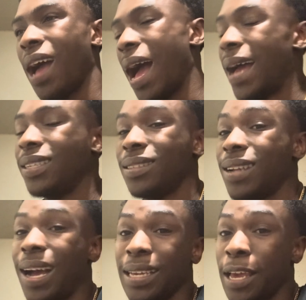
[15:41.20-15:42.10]

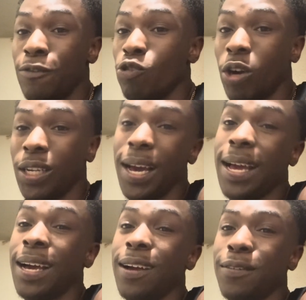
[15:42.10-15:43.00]
I gave you all I
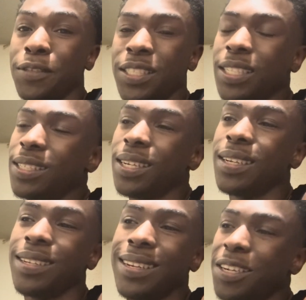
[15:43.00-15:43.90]
have. She
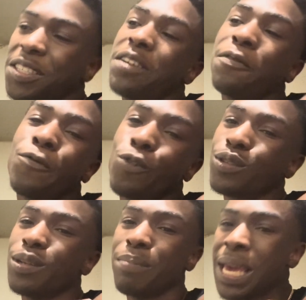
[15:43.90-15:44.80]
said, there's other forms
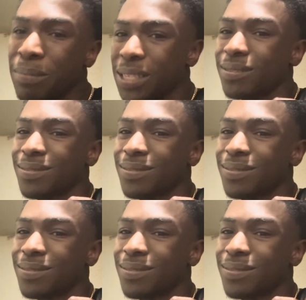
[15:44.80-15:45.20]
of payment.